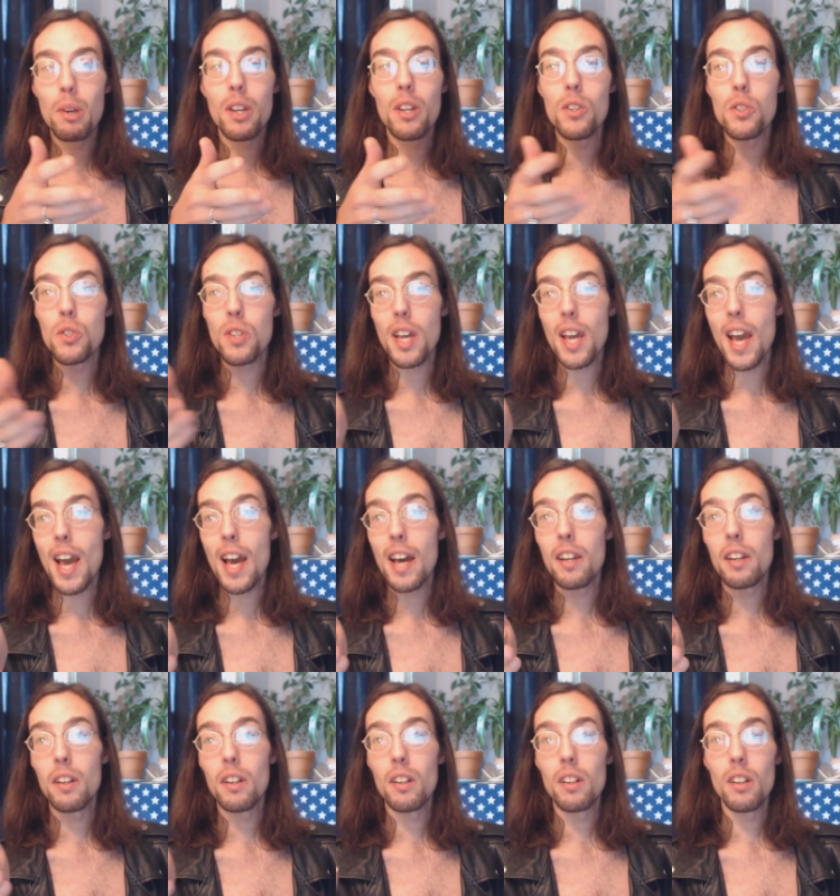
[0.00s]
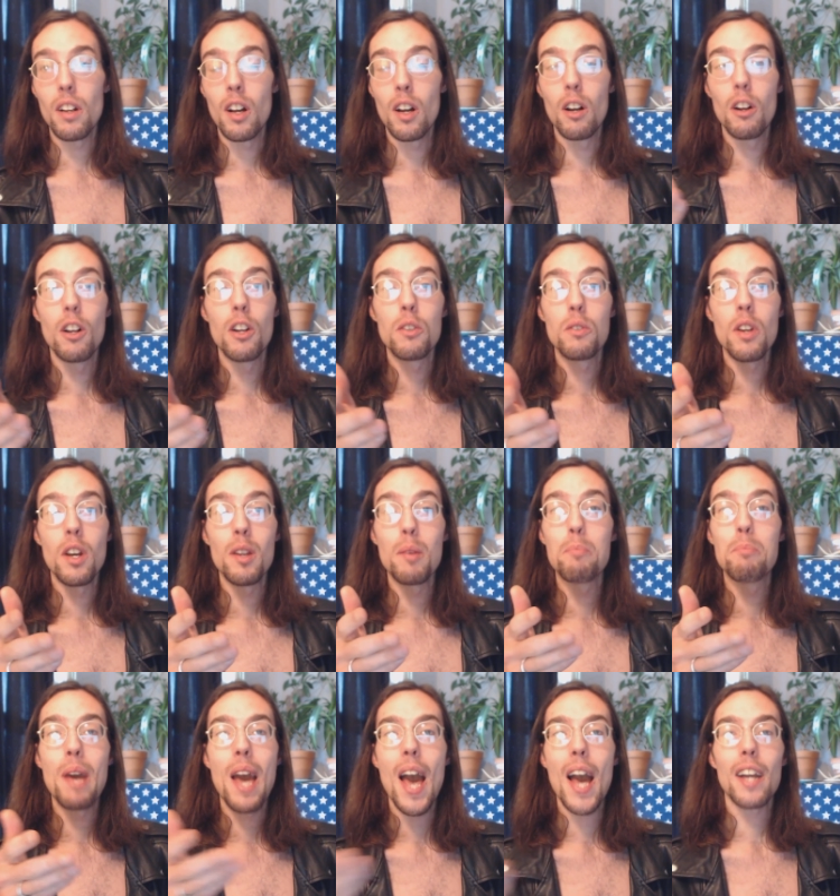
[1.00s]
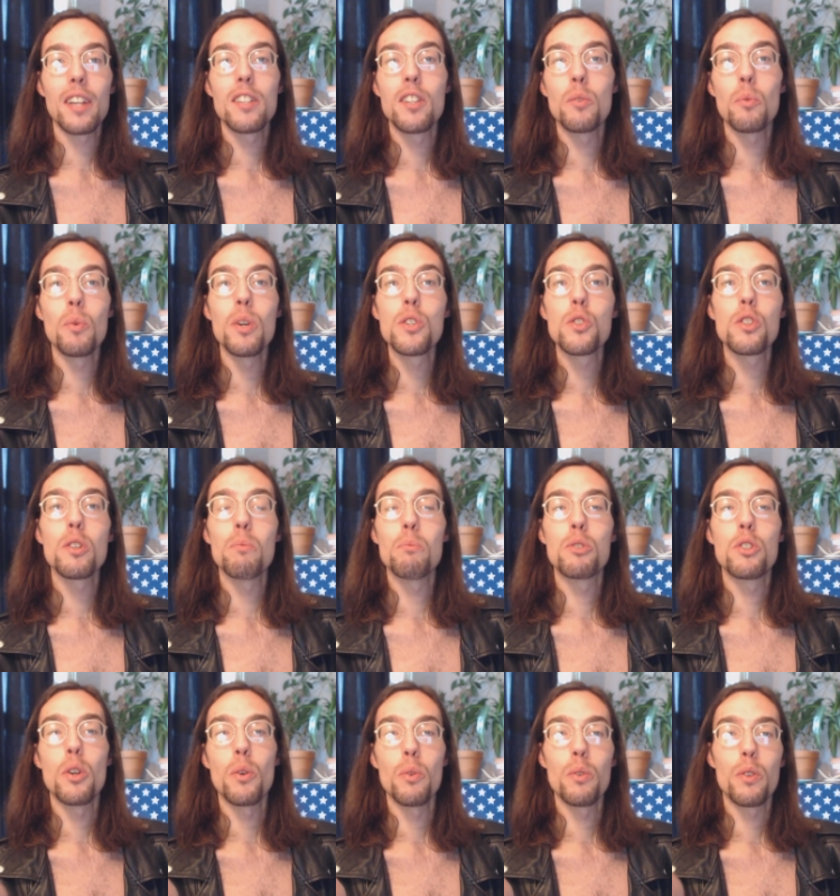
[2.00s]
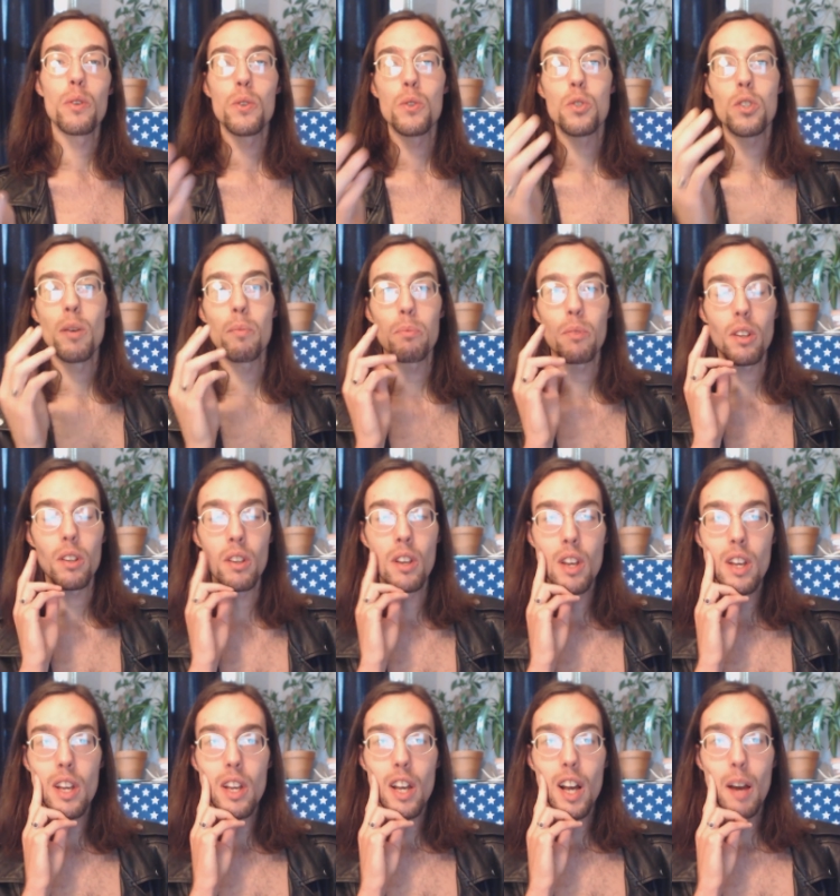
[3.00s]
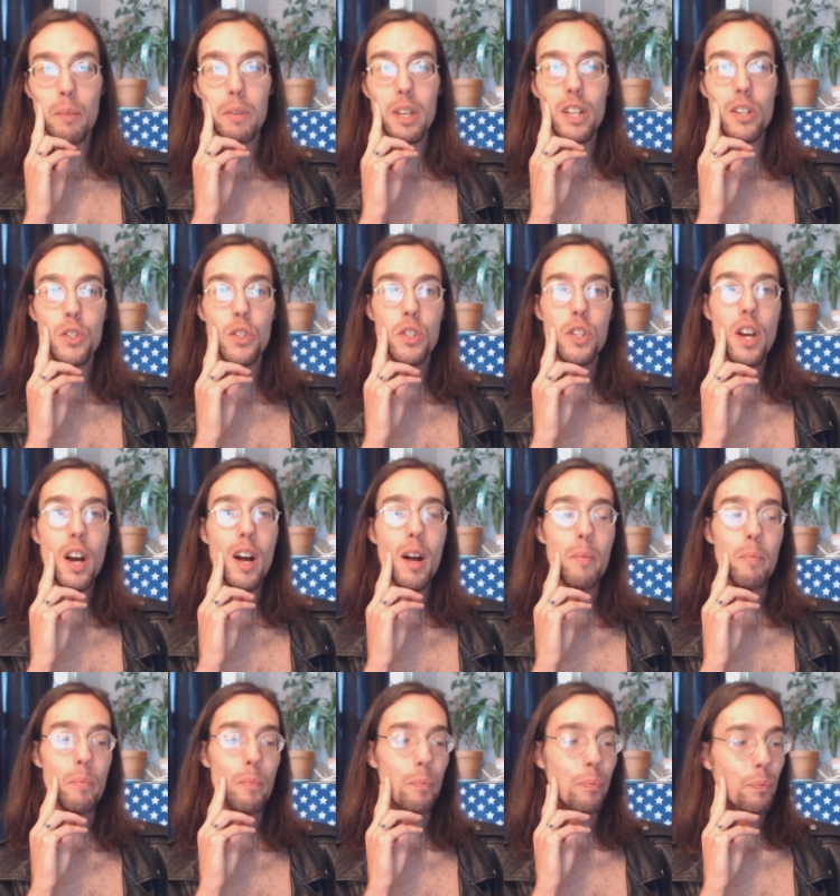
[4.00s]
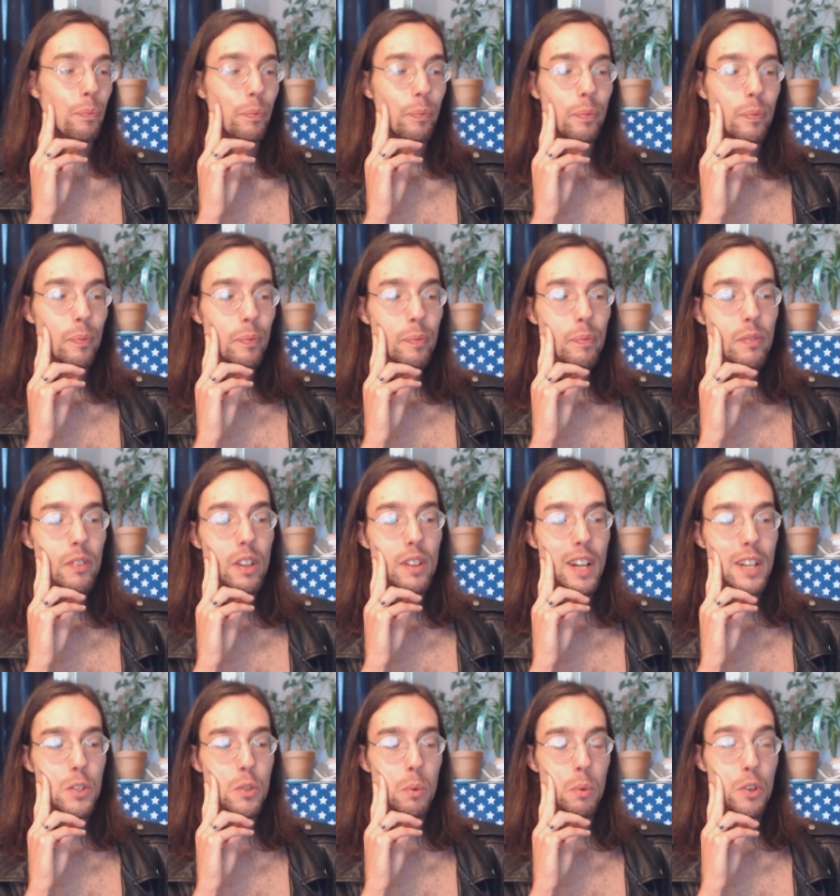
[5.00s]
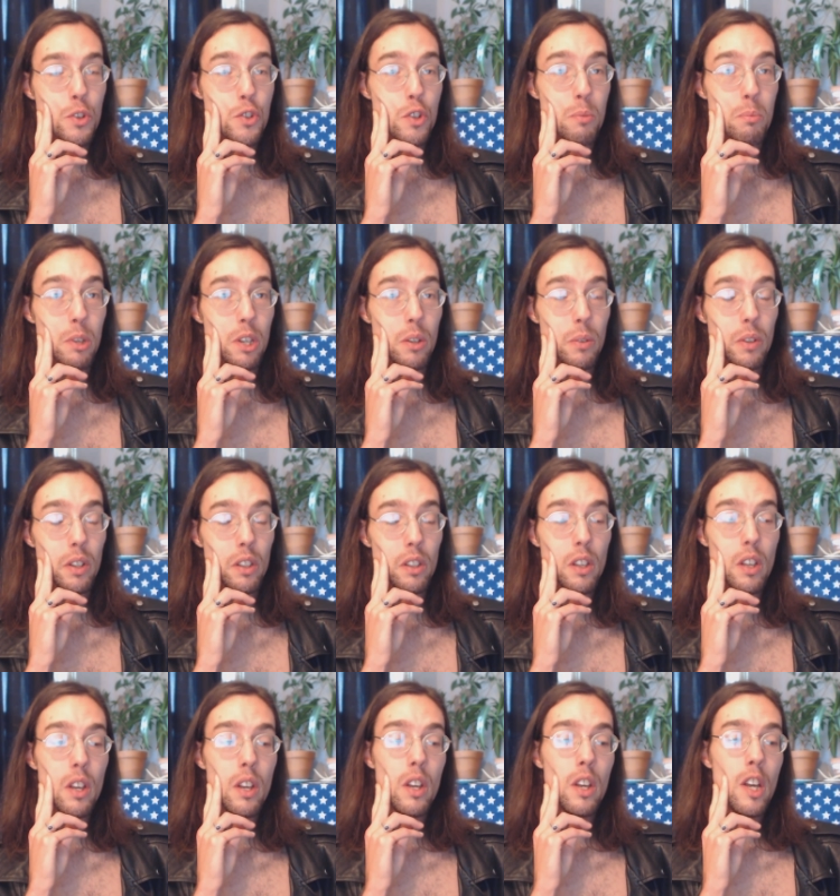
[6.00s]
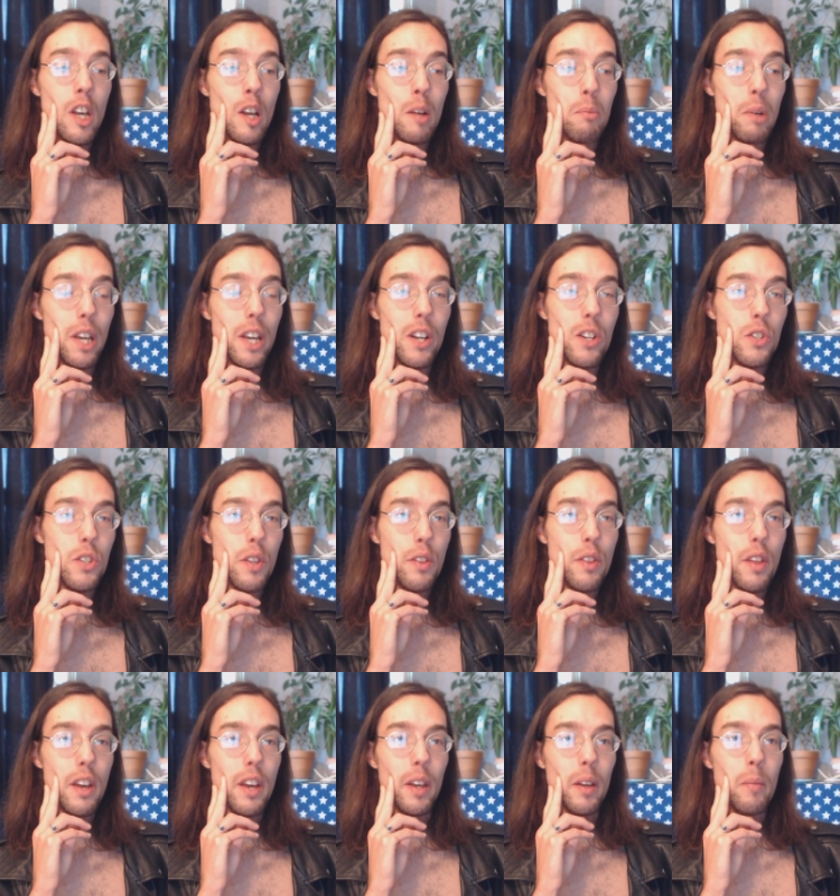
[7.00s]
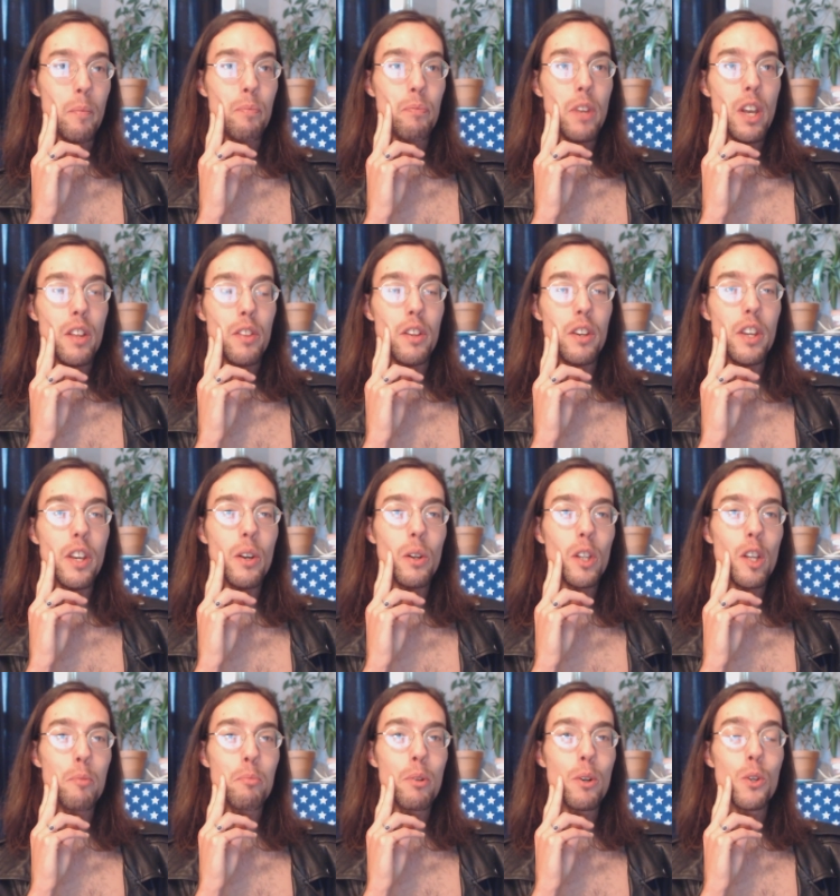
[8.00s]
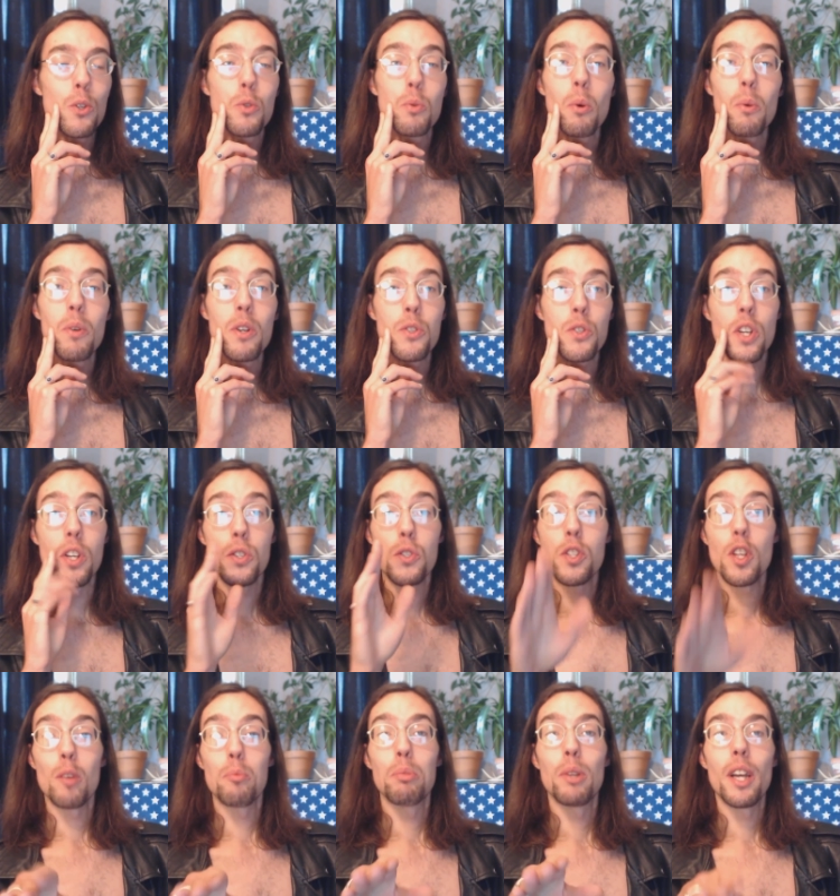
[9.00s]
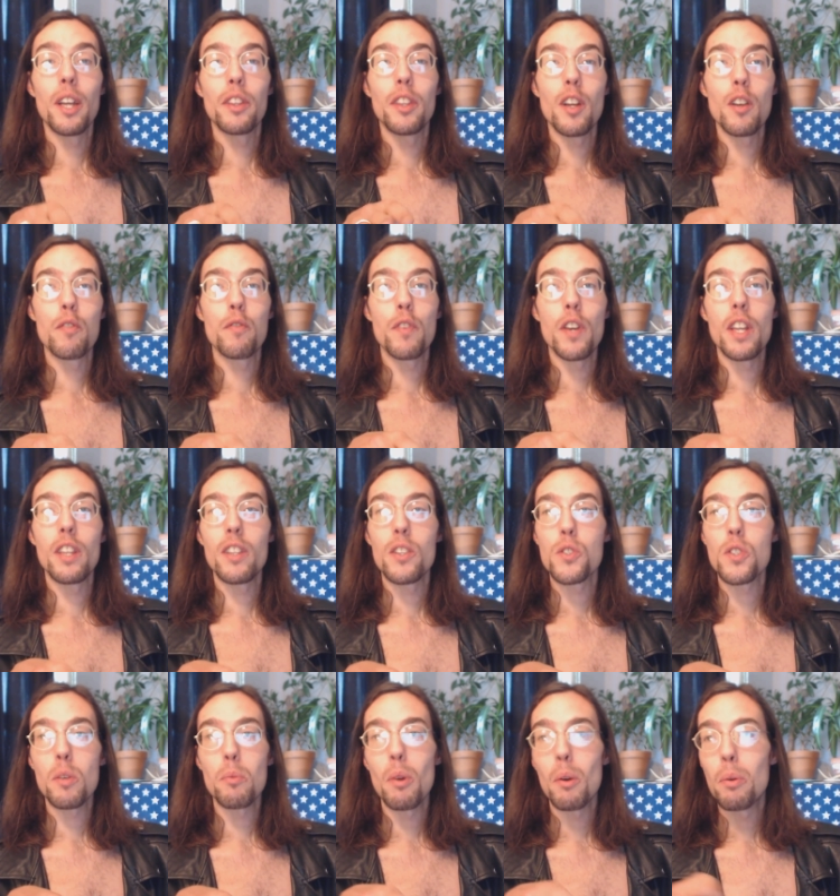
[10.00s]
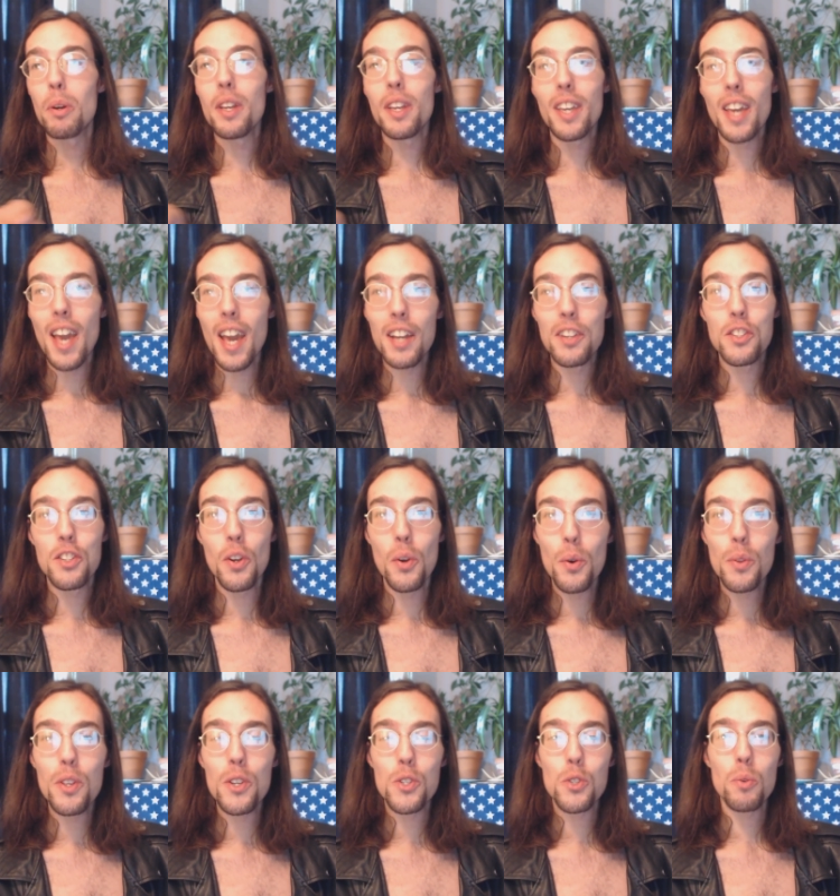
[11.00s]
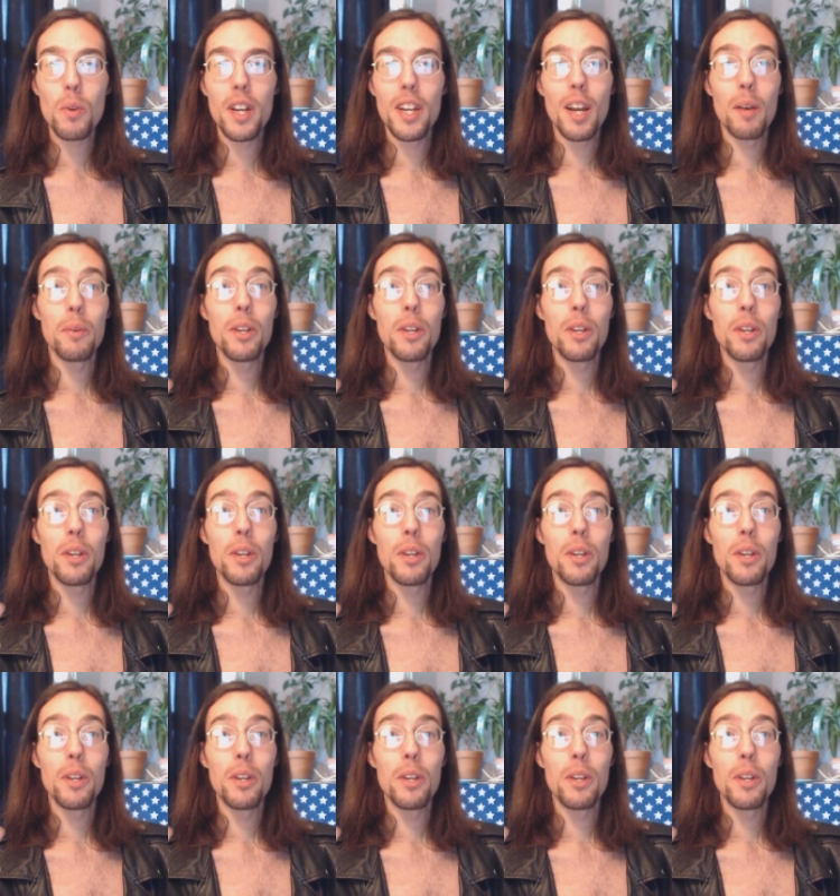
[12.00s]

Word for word: because they had a, a an impacted wisdom tooth or something. I mean, it's dumb. That's what we should be doing. But here's the thing the neoliberals will resist. They'll plant their feet and they'll say, well, we can't do this right